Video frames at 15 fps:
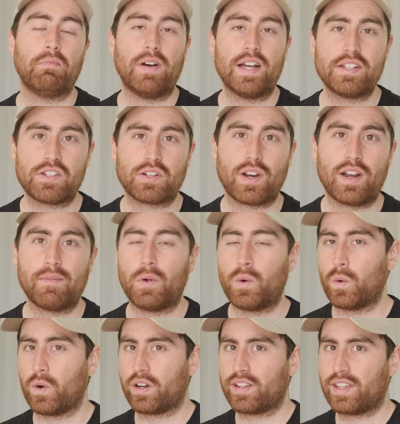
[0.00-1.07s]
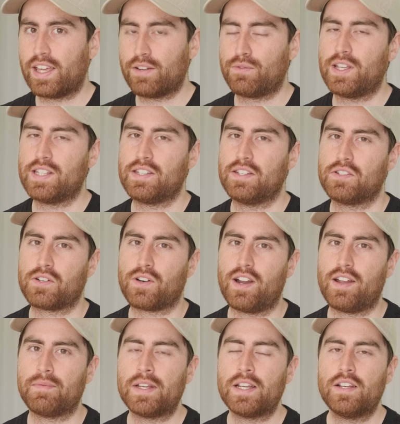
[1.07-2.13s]
my Instagram or Kentfaith's
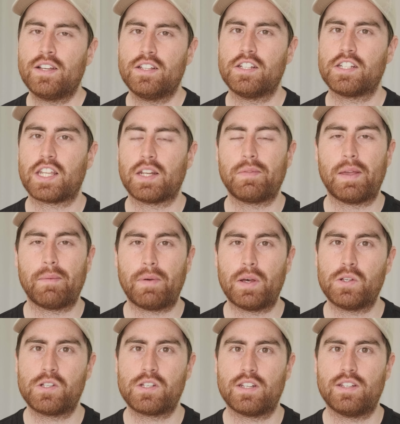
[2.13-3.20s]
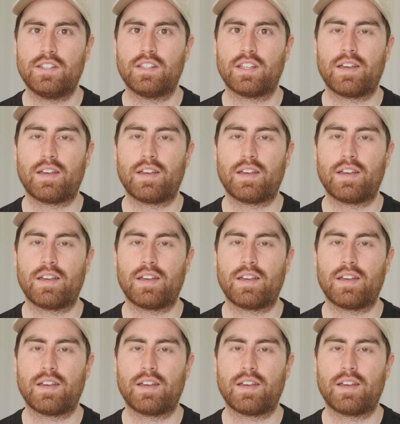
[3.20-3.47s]
Instagram. There's going to be a post in the